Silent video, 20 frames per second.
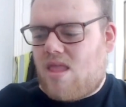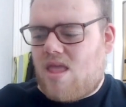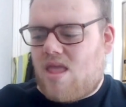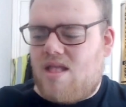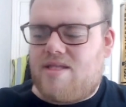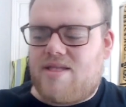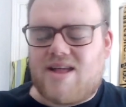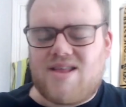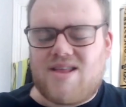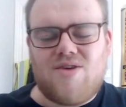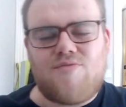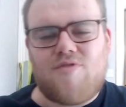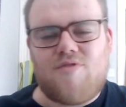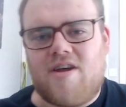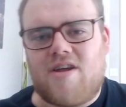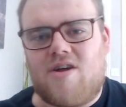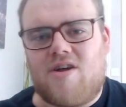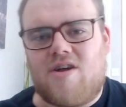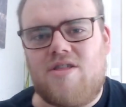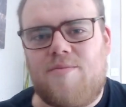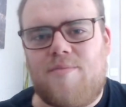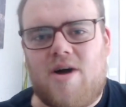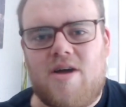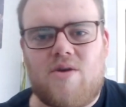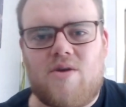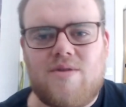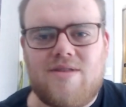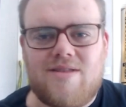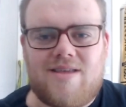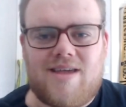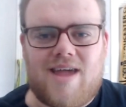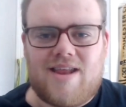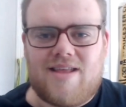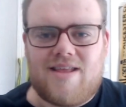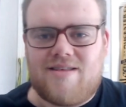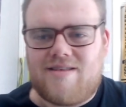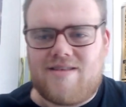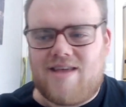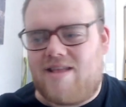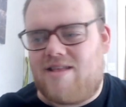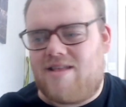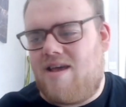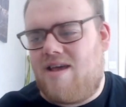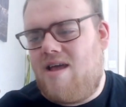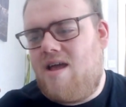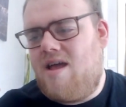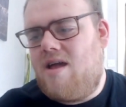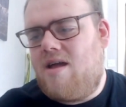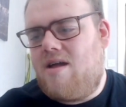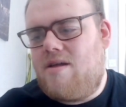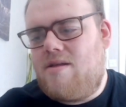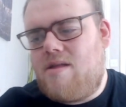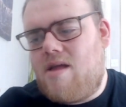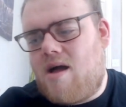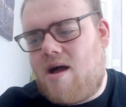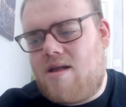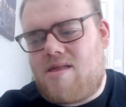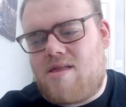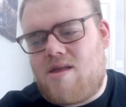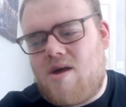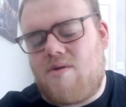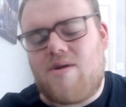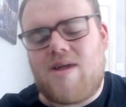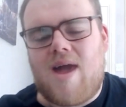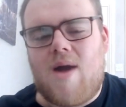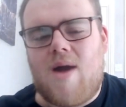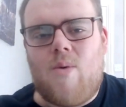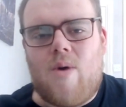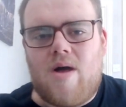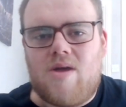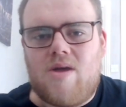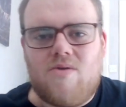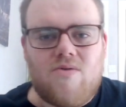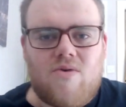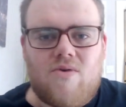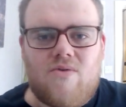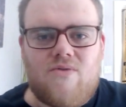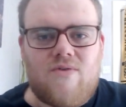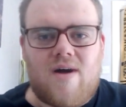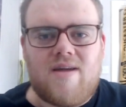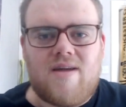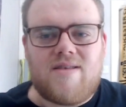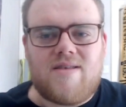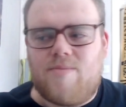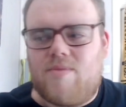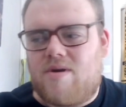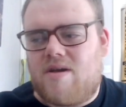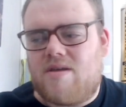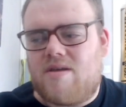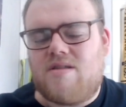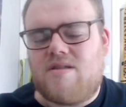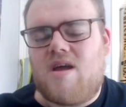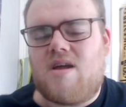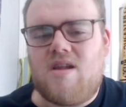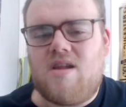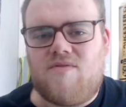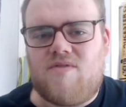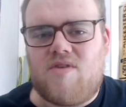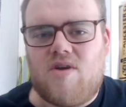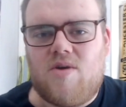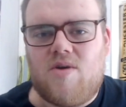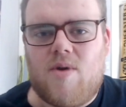Daniel Bryan got on the mic once again and said, I don't get why you're all fighting, because none of you